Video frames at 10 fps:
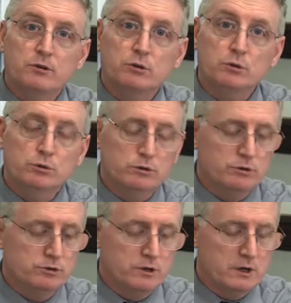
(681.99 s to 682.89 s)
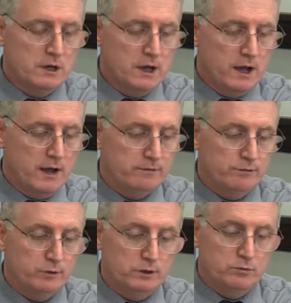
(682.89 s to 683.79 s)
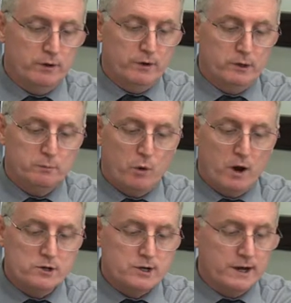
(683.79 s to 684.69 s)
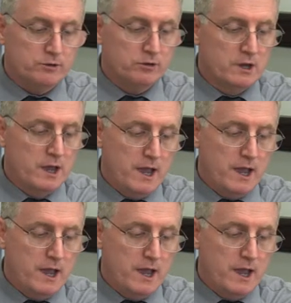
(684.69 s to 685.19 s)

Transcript: exclusions for these various projects.